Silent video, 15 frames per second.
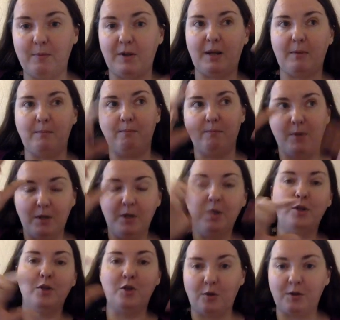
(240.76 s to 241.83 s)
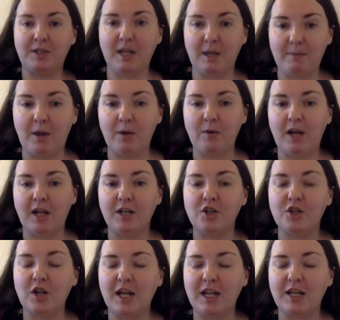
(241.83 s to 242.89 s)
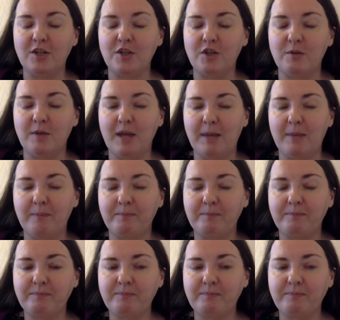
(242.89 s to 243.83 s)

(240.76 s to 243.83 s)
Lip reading: when I'm dotting about and trying to